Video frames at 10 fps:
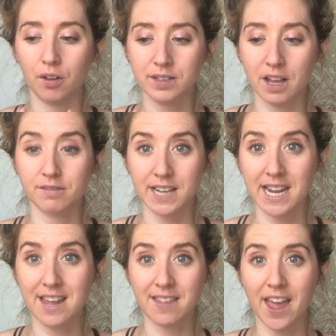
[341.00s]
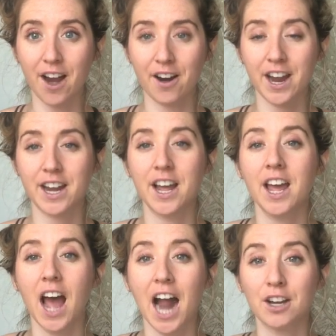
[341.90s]
yourself taking the air in
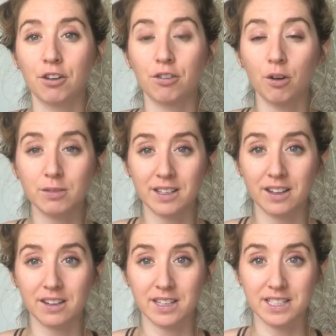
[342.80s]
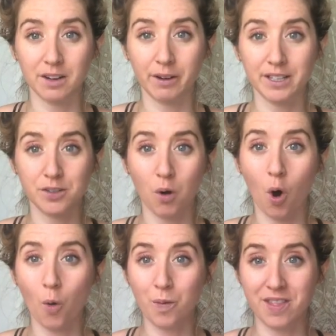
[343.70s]
and your throat is going to
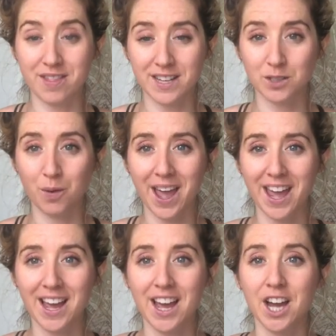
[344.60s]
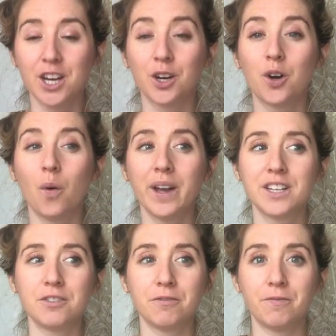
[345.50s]
open this way, you're
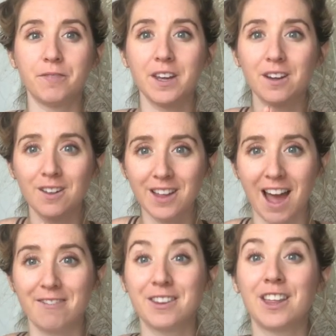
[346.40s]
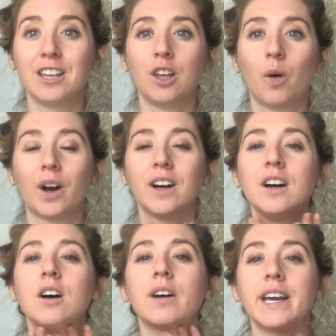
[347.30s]
going to feel everything lower.
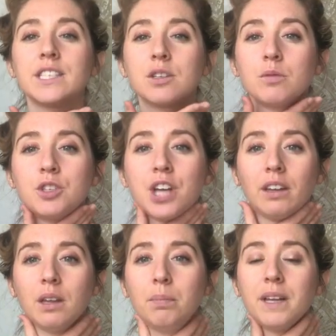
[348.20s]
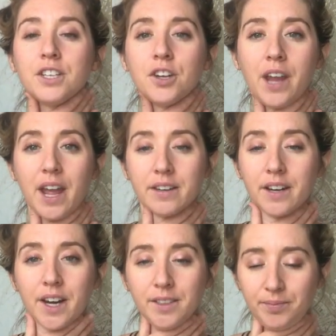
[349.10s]
Okay, so gently place your hand
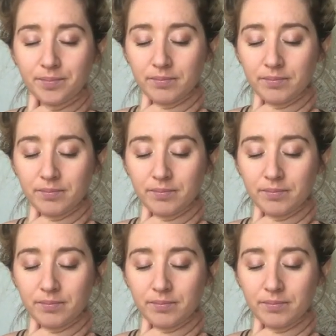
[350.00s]
here.